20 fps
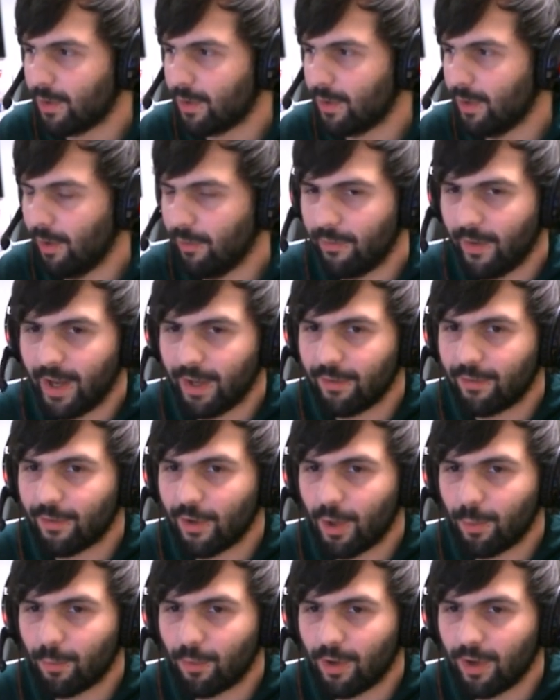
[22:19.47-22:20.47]
Events,
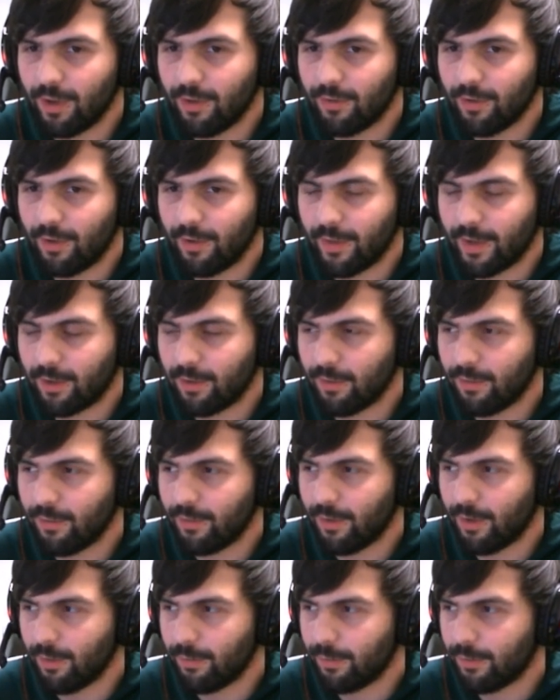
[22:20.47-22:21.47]
upgrades, all that good
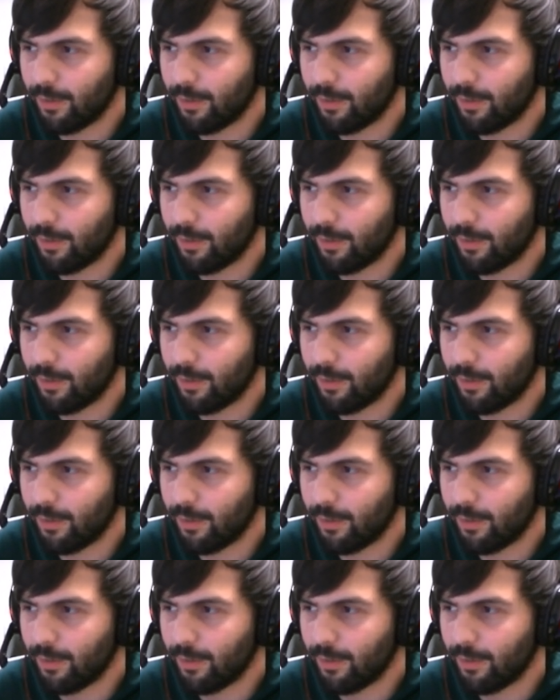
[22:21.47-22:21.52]
stuff.